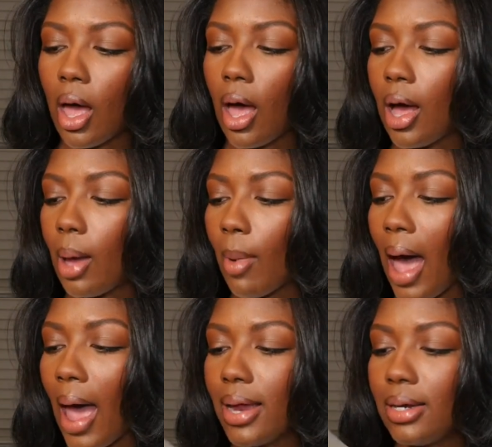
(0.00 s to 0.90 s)
Um,
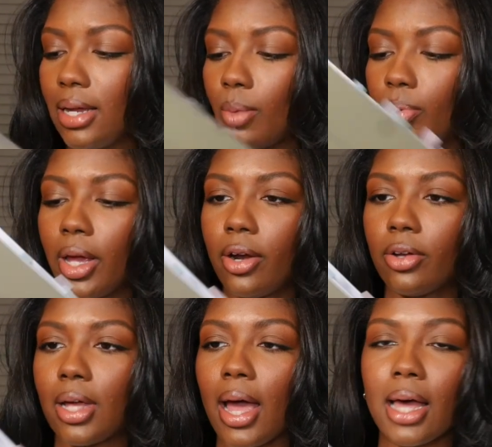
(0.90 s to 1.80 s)
I need a planner
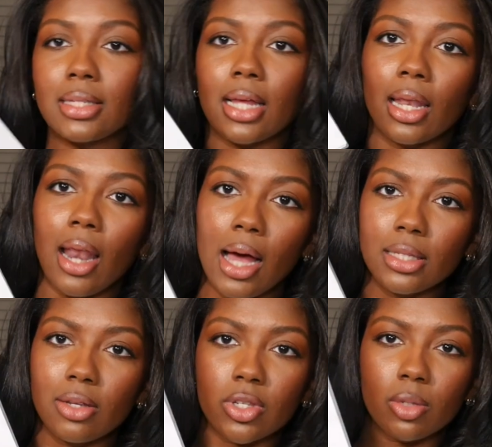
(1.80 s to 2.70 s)
that has like
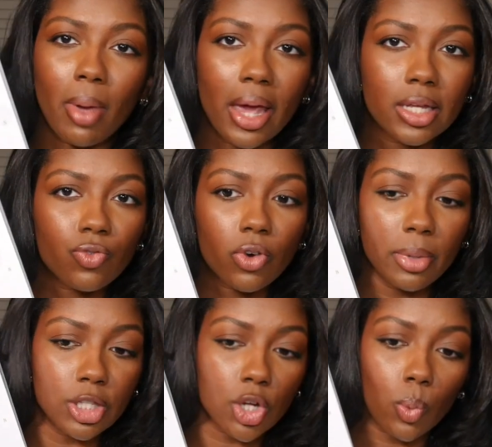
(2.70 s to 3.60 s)
lots of space for
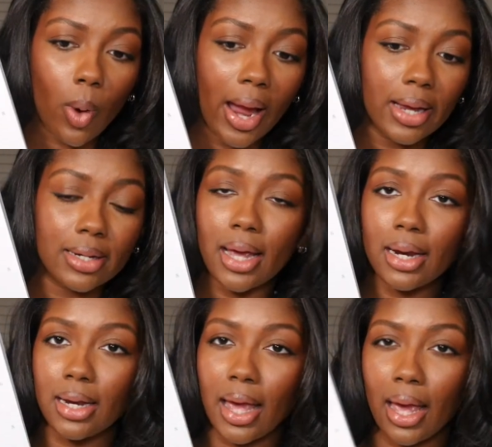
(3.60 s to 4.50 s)
me to write day
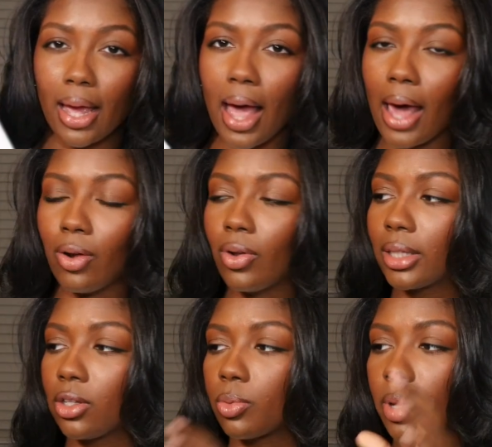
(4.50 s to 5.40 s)
to day. I don't
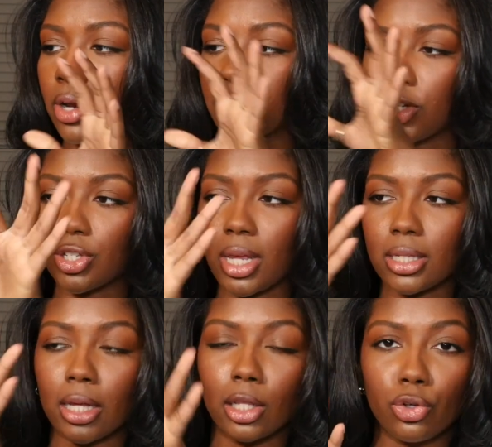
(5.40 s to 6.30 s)
like those planners that just has
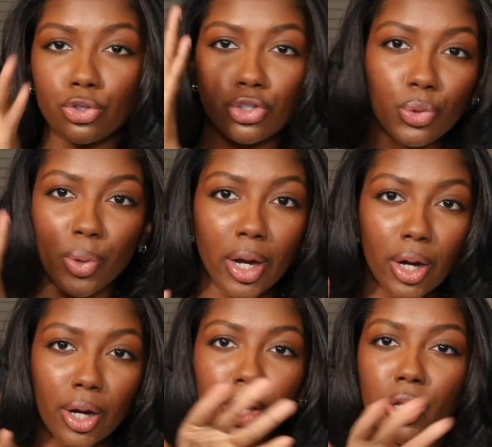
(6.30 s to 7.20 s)
like a little
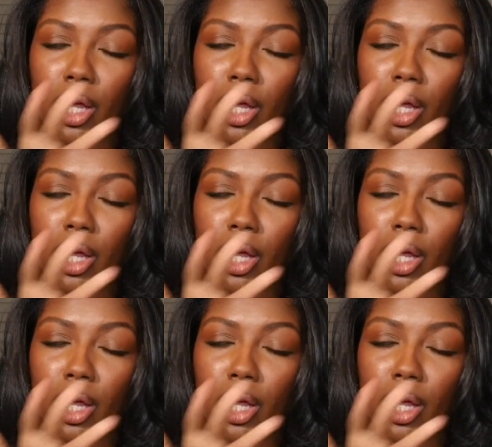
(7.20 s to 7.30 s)
square.